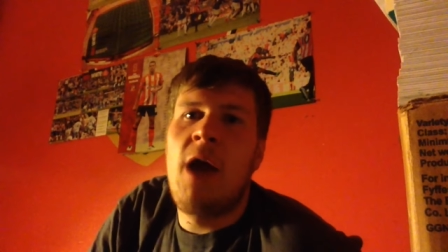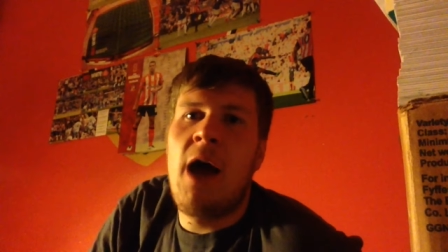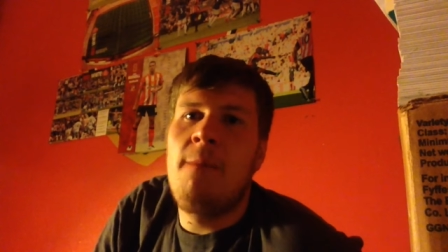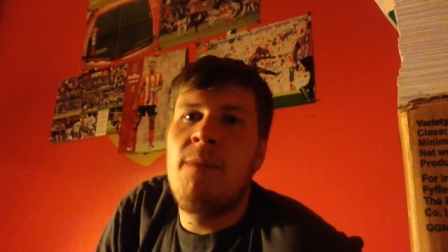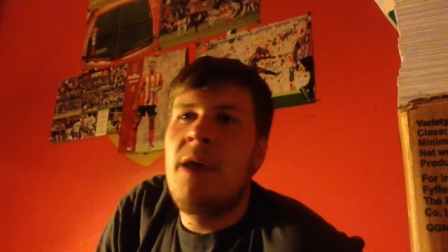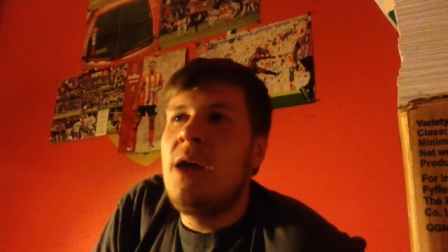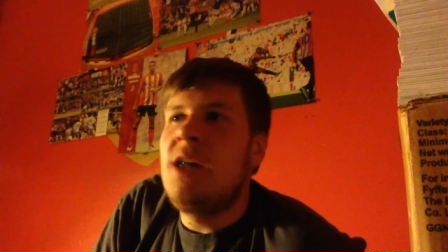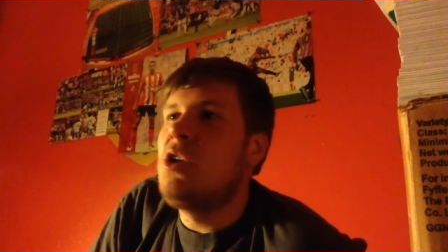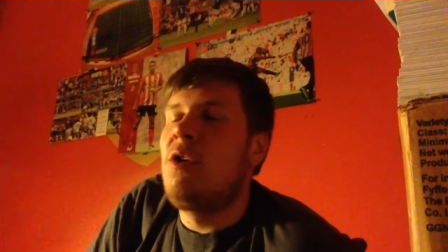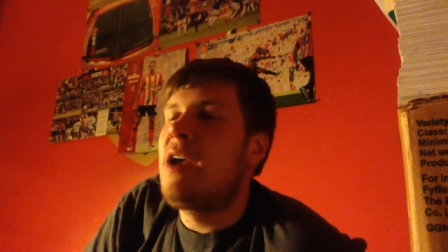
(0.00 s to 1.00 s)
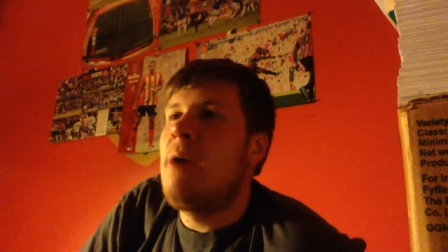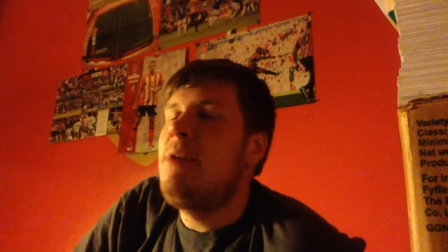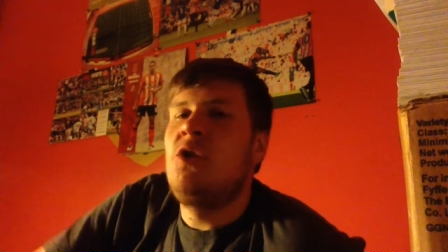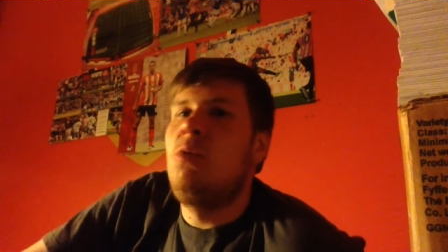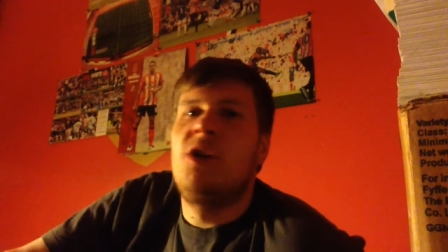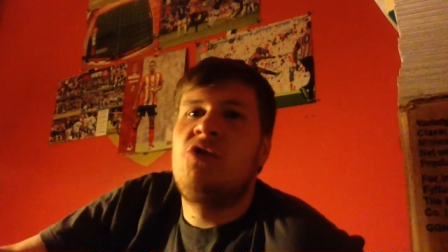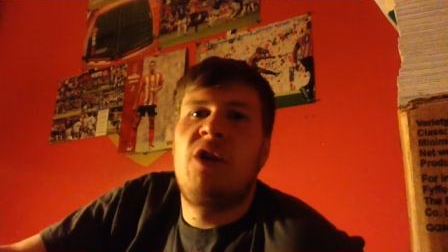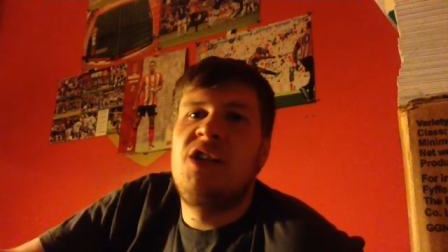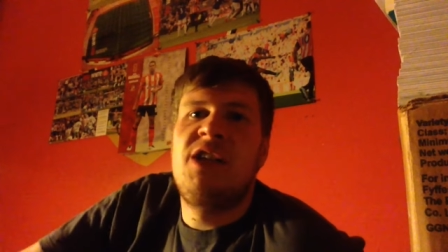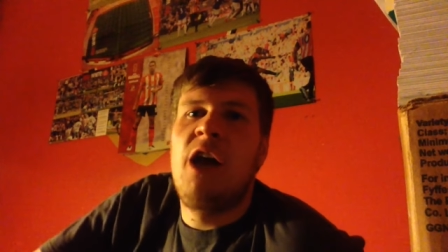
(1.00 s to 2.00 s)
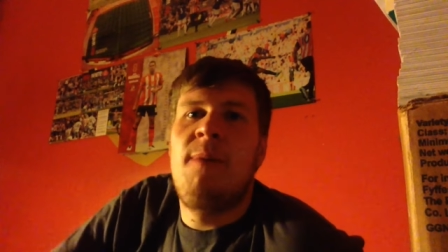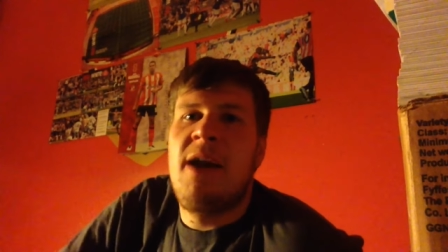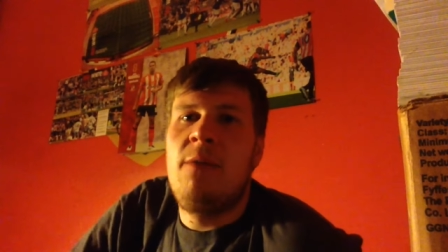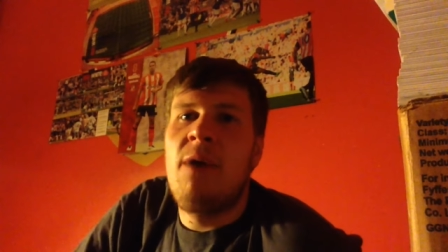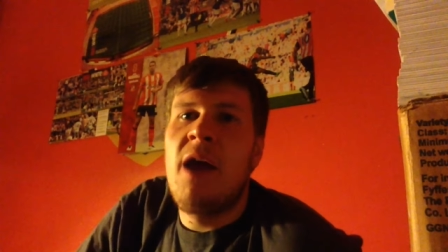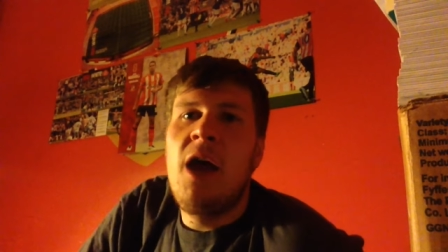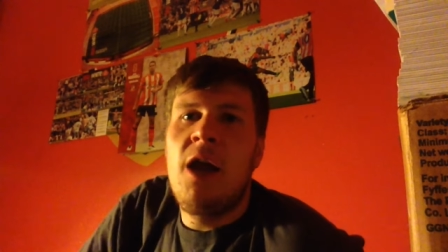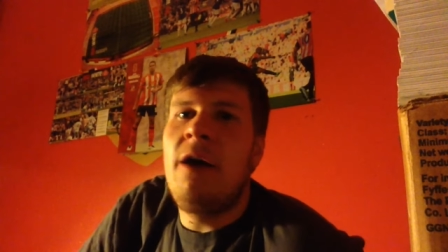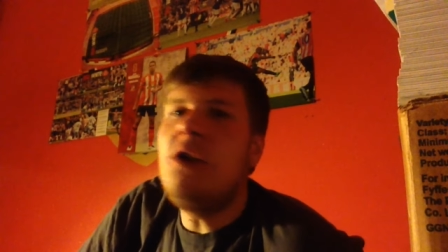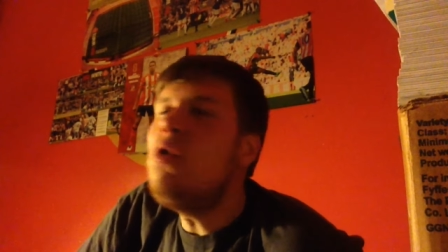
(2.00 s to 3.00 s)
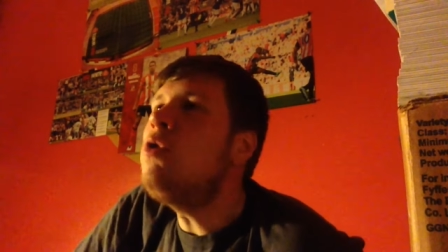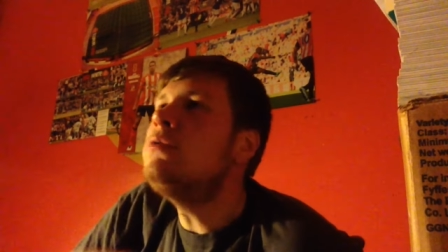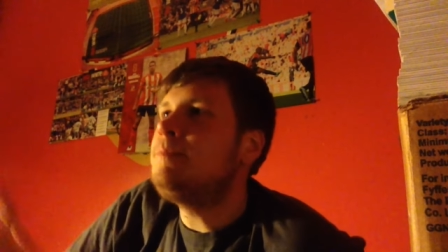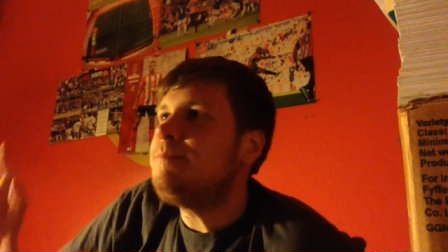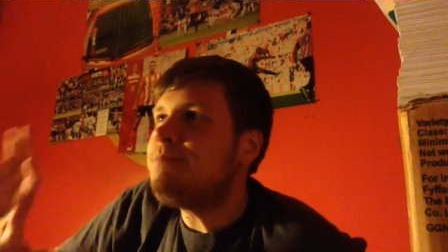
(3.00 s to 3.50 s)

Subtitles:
Nah, it's okay, we don't want to try and stay up anyway. Now, I know